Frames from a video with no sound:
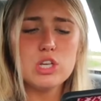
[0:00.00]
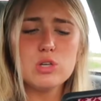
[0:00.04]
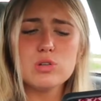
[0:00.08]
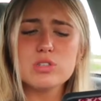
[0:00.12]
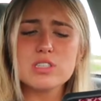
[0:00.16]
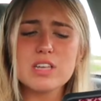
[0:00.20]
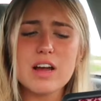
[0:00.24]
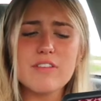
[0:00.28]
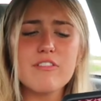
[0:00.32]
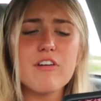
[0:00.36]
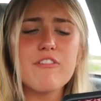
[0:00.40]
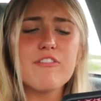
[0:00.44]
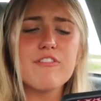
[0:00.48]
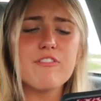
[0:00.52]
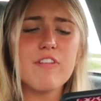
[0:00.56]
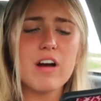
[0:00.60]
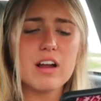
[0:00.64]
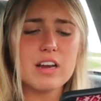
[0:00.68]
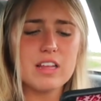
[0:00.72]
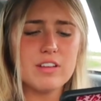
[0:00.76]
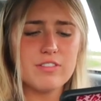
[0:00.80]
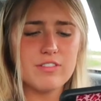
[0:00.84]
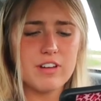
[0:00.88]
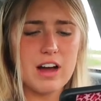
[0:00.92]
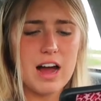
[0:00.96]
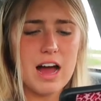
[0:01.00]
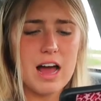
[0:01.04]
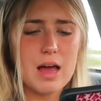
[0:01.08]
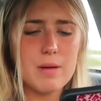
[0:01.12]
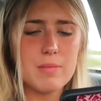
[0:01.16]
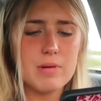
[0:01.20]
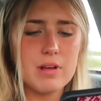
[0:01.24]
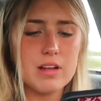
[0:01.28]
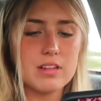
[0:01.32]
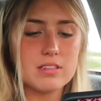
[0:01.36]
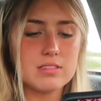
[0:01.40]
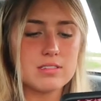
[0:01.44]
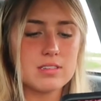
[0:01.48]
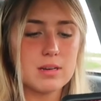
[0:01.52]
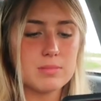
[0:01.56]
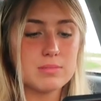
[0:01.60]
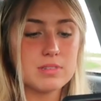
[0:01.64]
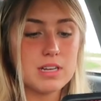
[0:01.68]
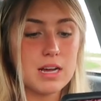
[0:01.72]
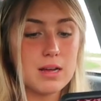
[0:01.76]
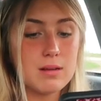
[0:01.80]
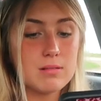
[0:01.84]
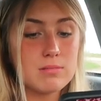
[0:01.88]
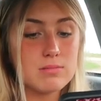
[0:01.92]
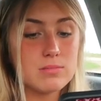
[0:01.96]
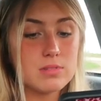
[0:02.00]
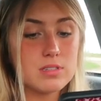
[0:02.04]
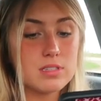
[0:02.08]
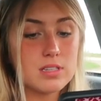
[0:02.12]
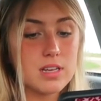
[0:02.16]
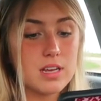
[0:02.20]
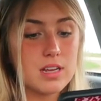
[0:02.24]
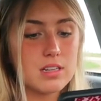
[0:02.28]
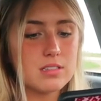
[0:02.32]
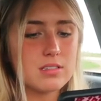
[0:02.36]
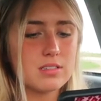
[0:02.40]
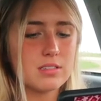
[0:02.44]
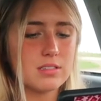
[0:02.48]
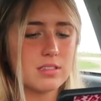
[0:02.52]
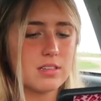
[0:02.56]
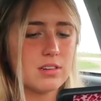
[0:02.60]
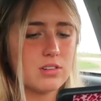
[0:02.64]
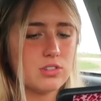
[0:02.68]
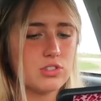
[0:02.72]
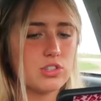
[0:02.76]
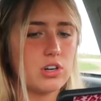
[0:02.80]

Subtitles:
You just have a funny vibe, and sometimes it's a little